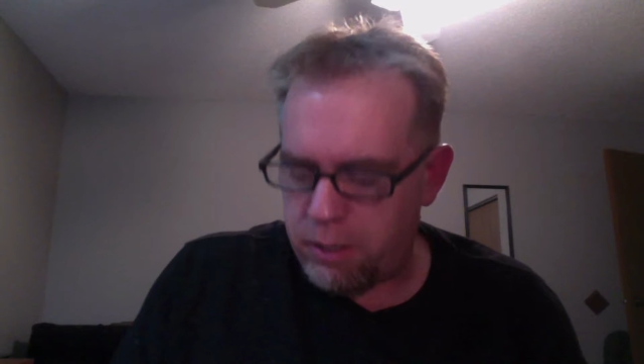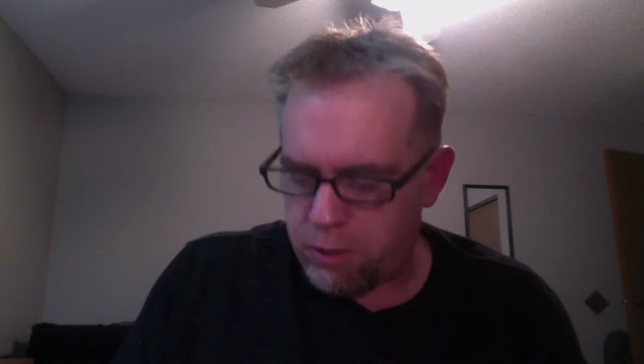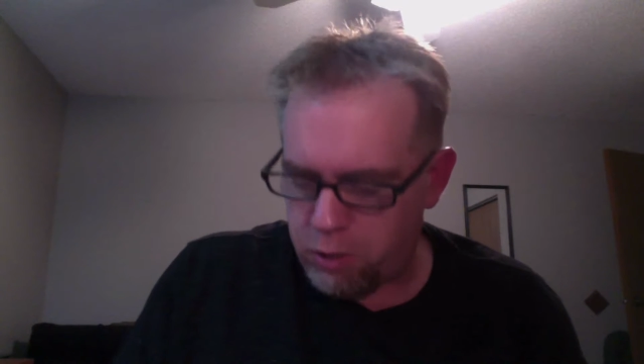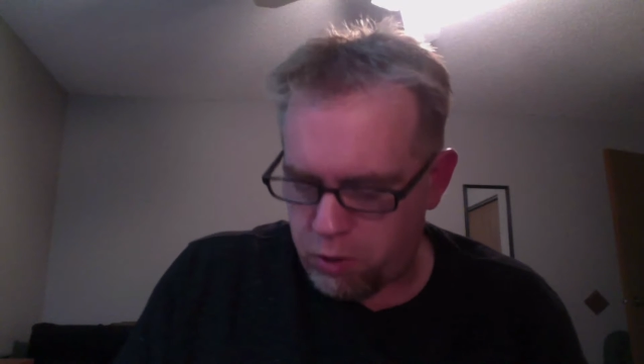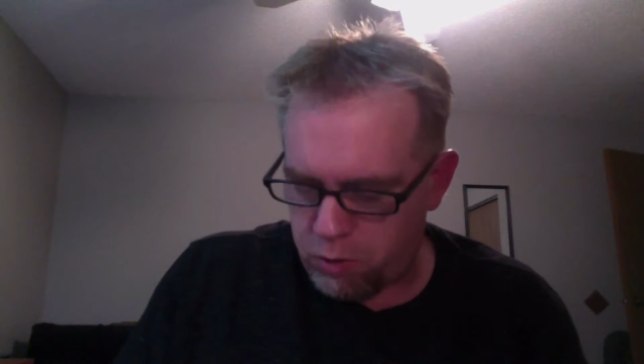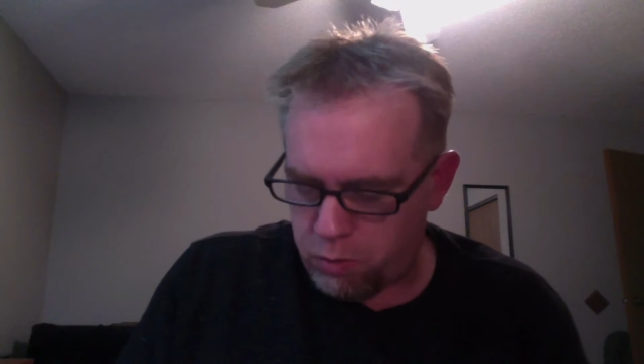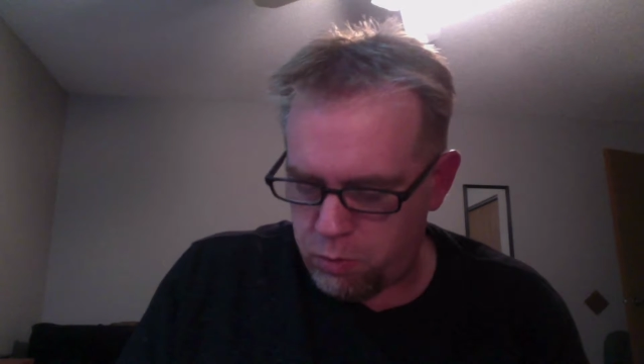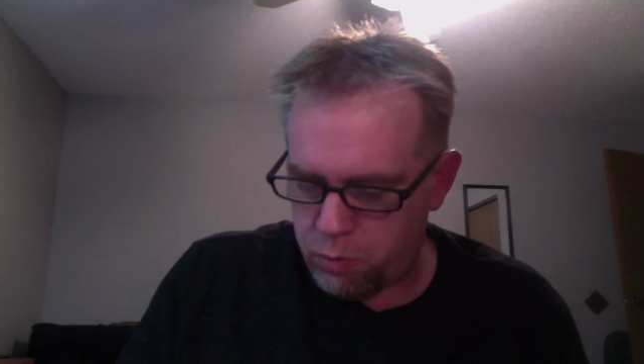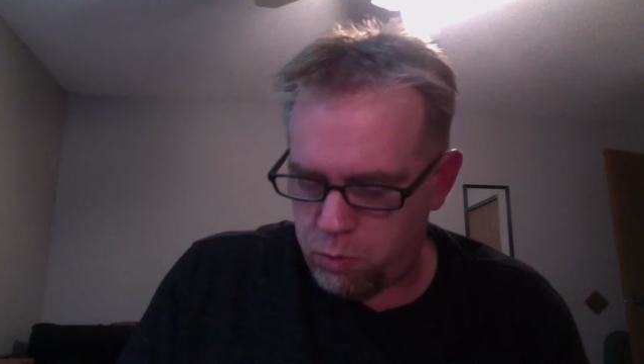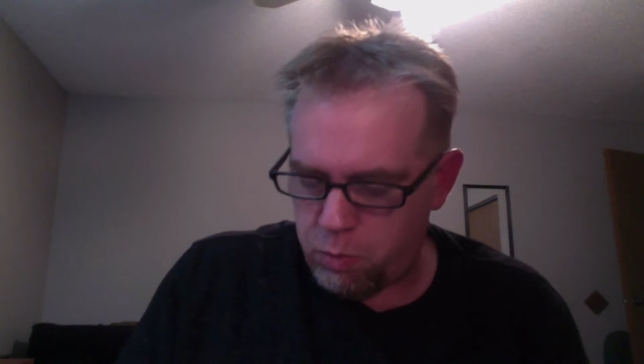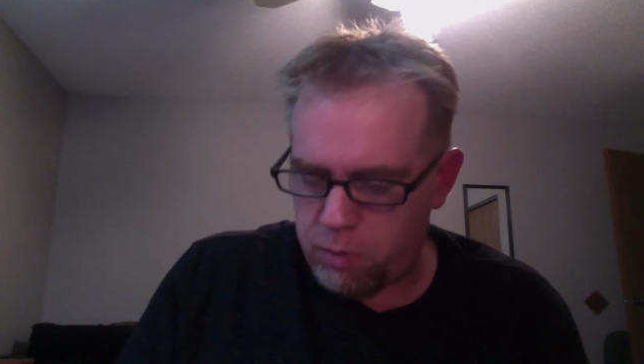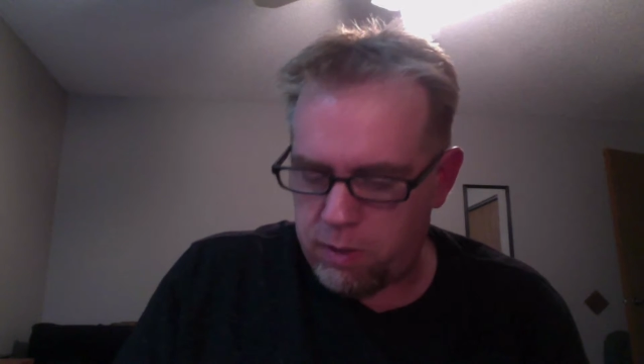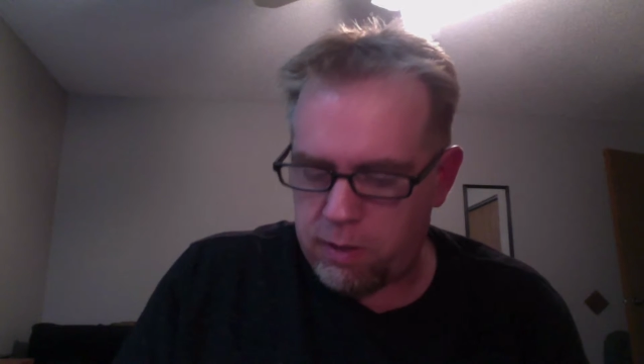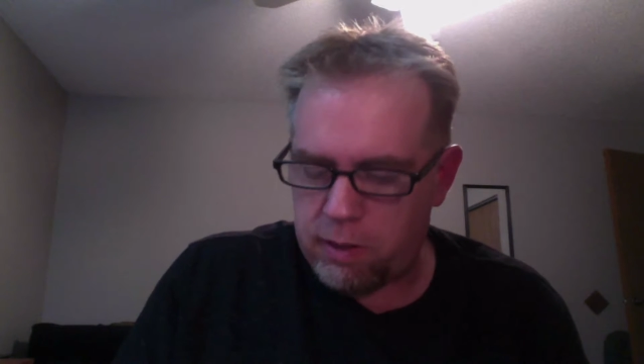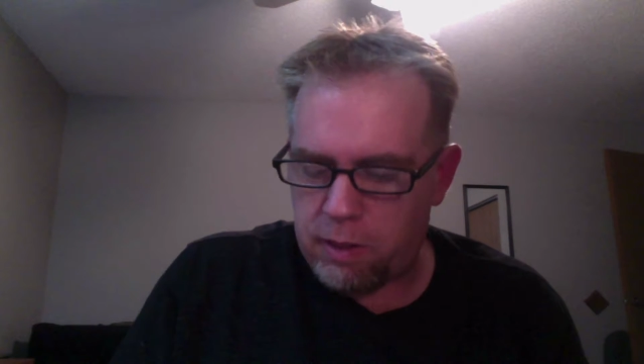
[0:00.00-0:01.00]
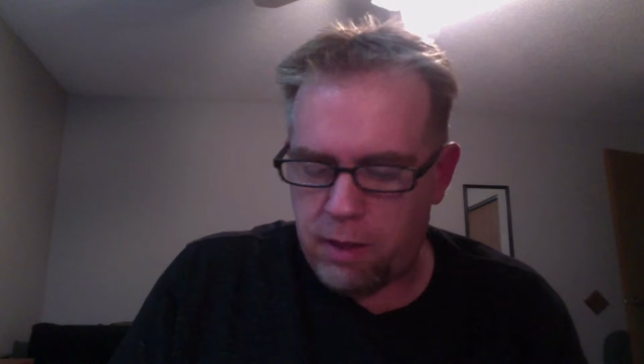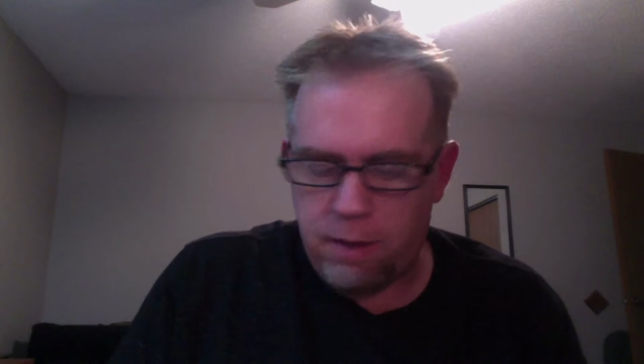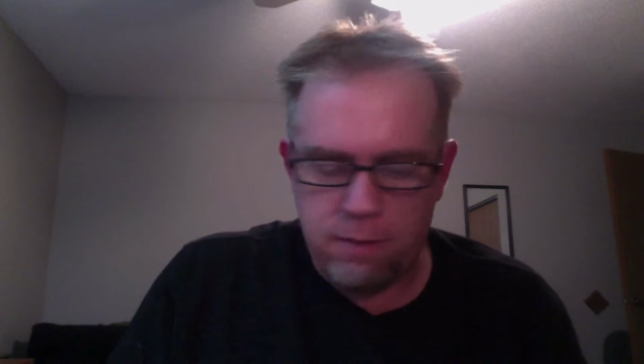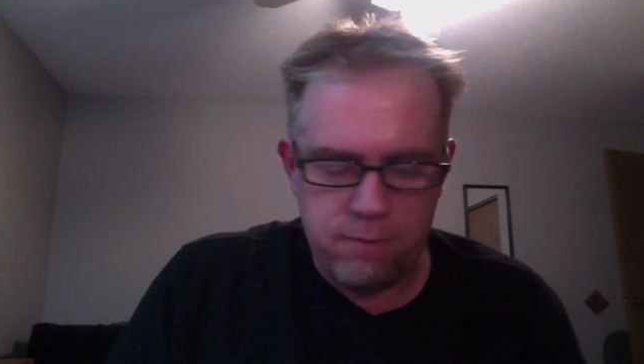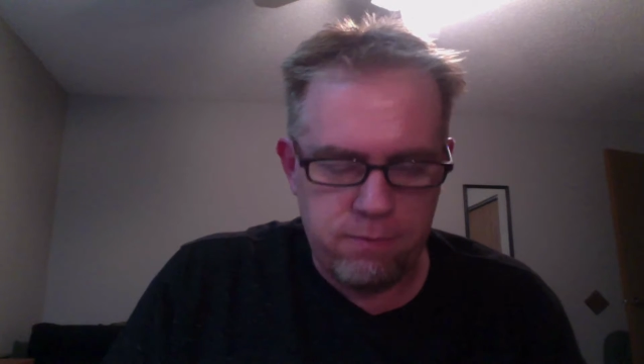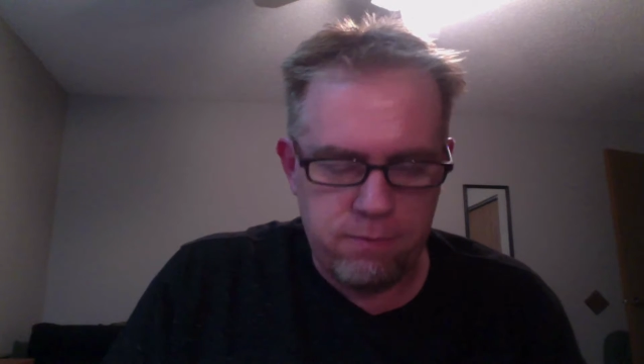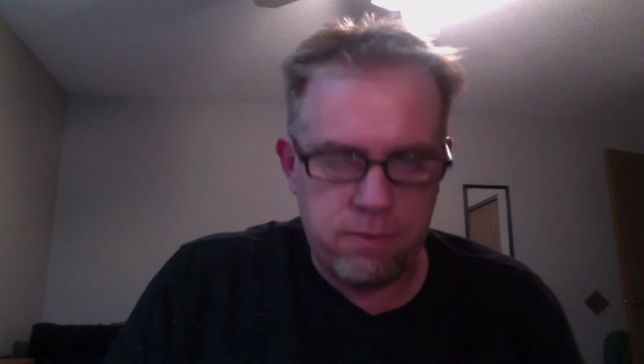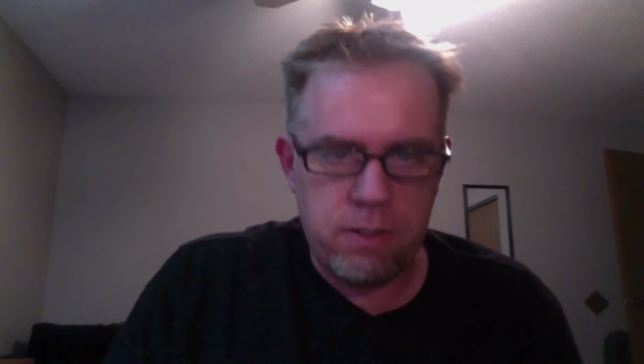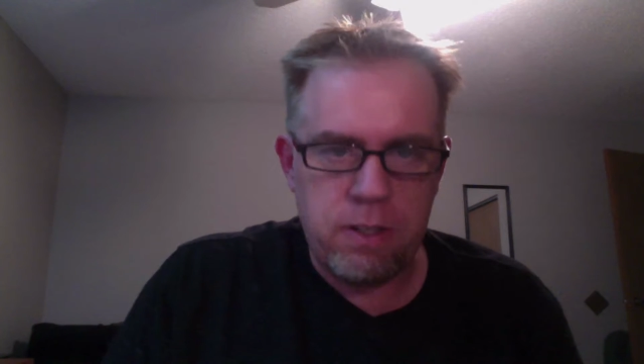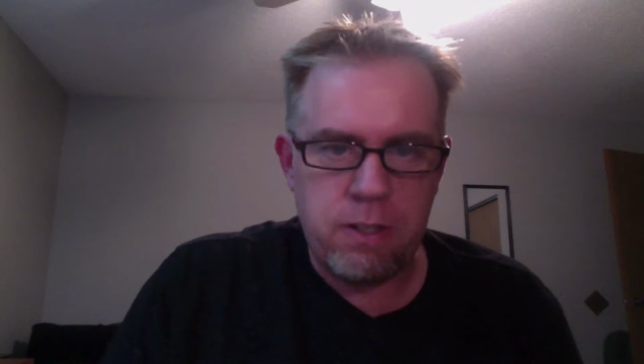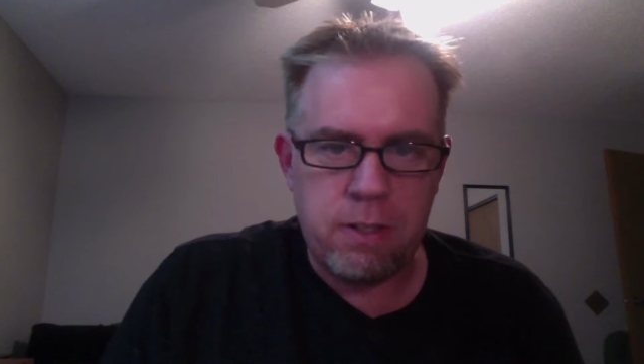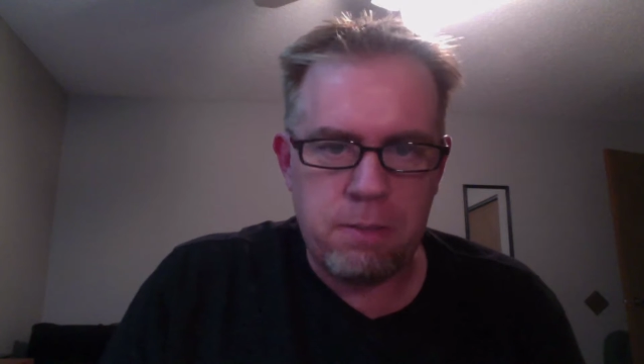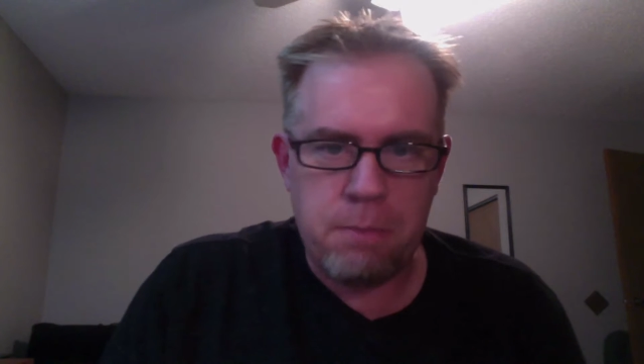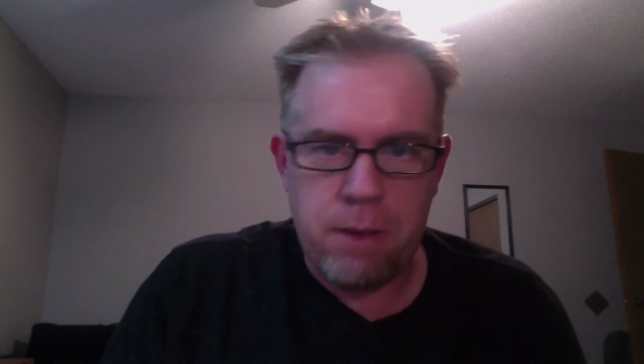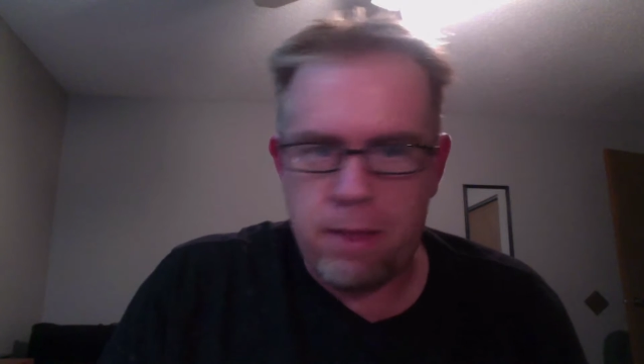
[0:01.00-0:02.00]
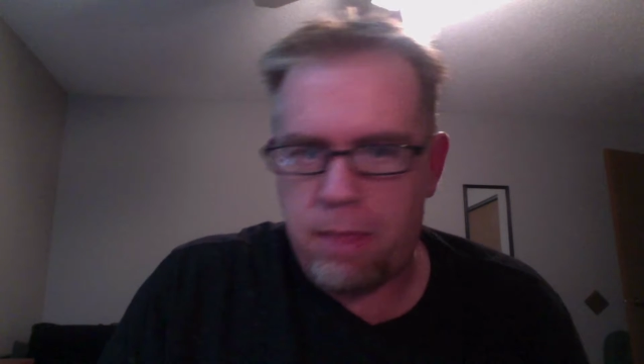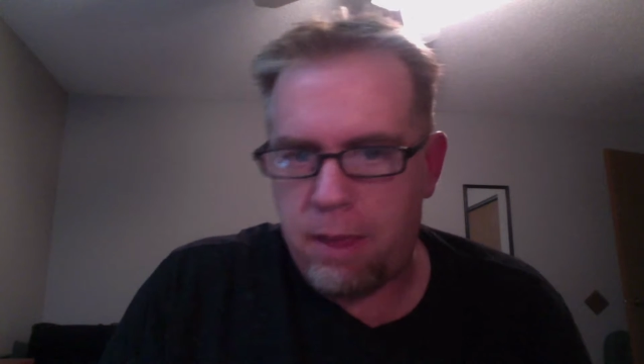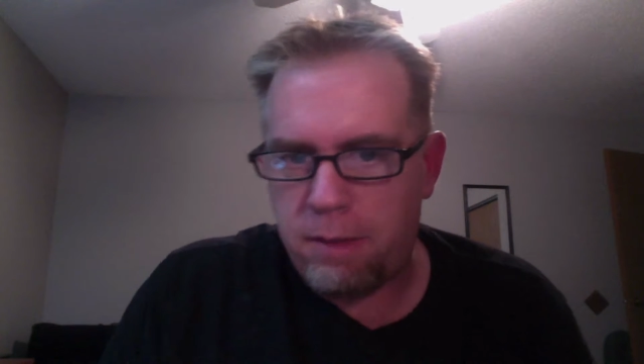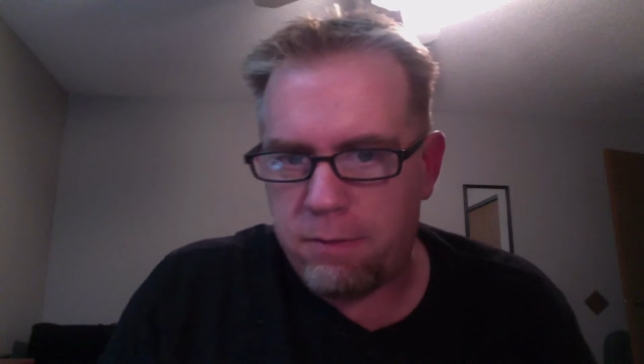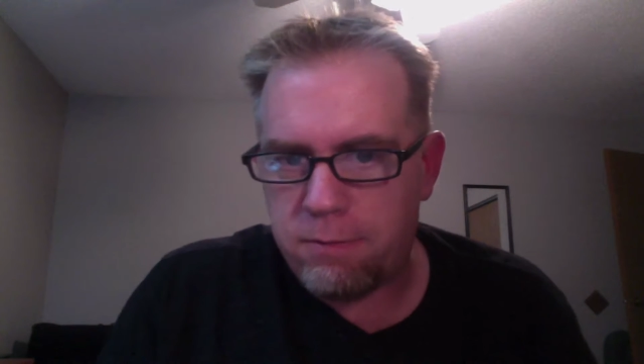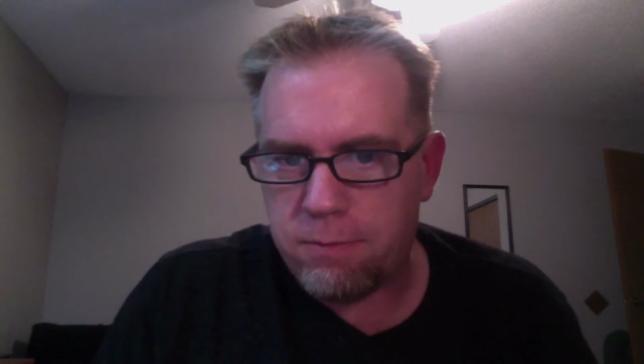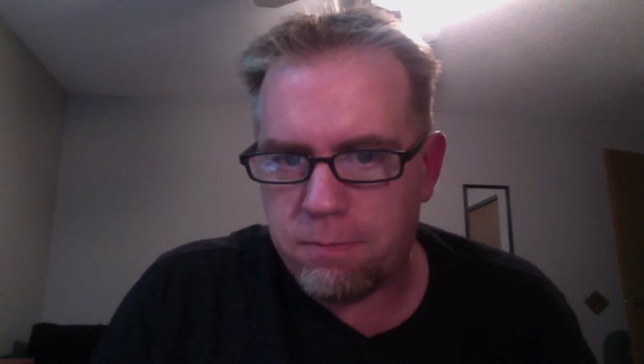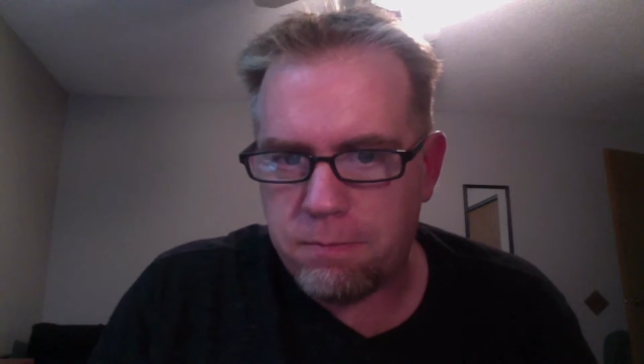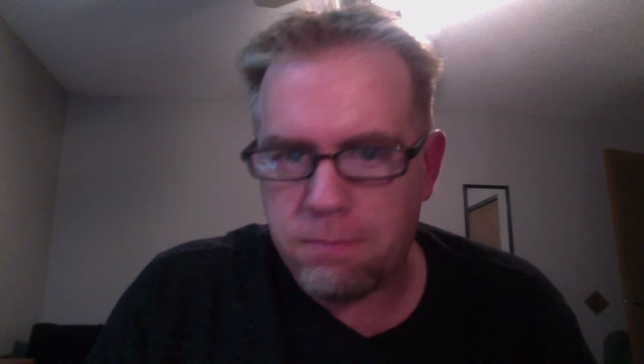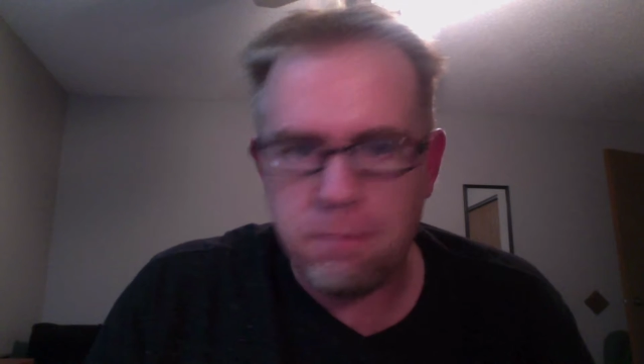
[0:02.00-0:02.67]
true love into my life?